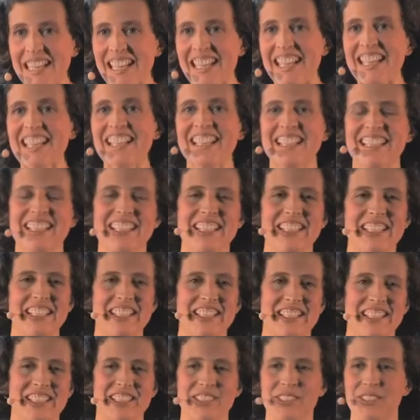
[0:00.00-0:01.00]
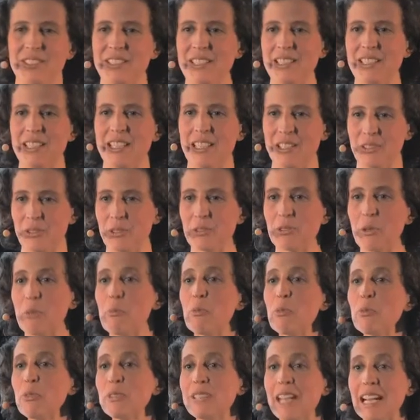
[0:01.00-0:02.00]
which turned out to be a
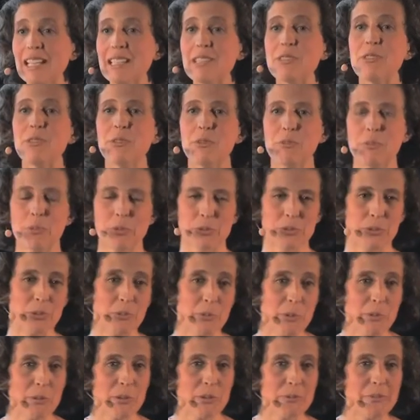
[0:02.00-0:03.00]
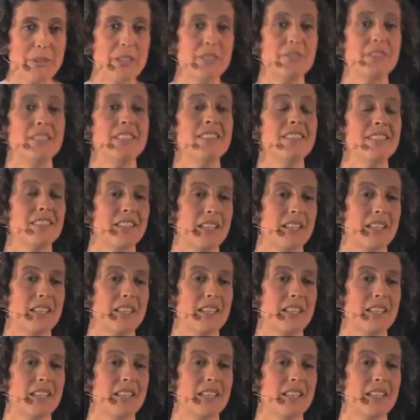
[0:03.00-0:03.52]
blessing in disguise. And I feel